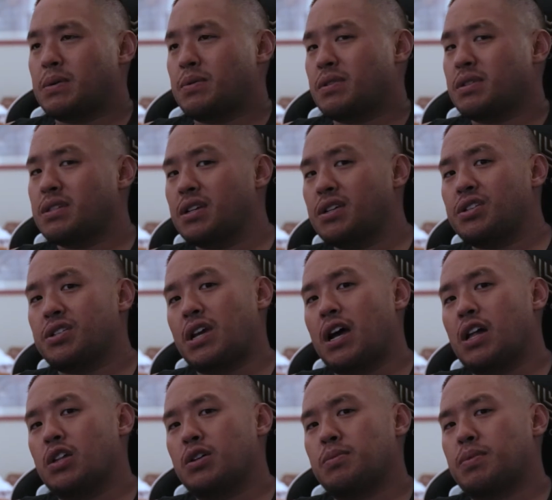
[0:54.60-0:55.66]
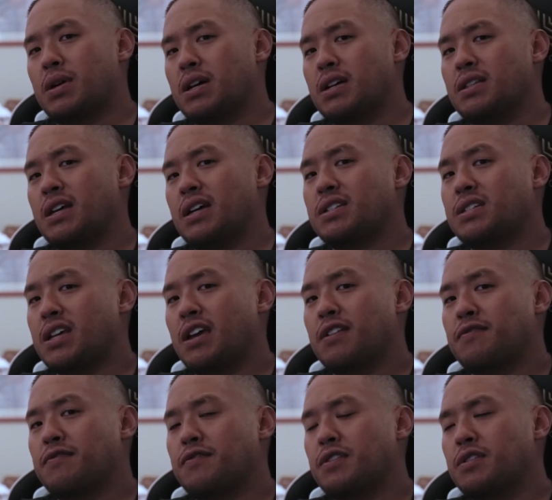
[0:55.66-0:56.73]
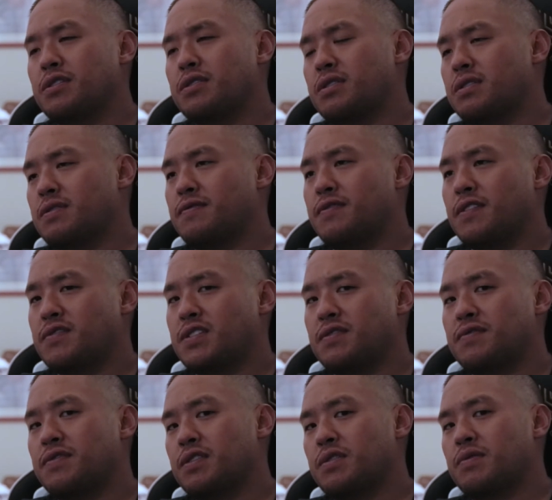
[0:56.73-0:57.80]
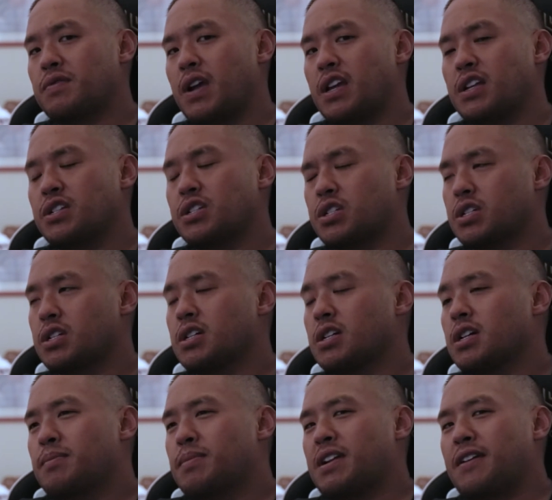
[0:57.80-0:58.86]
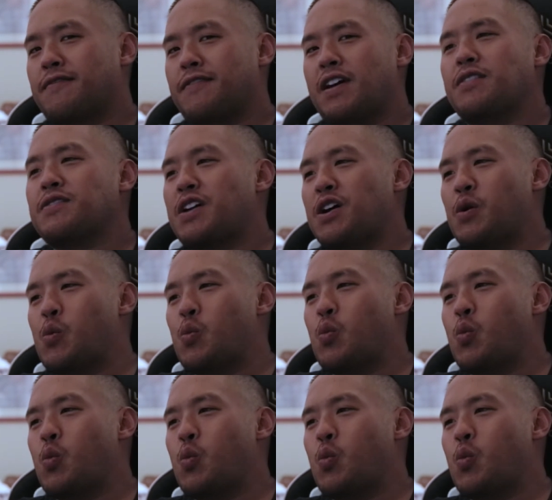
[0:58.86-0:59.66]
wouldn't say shallow, probably in that 10 foot to 15 foot range. But I found out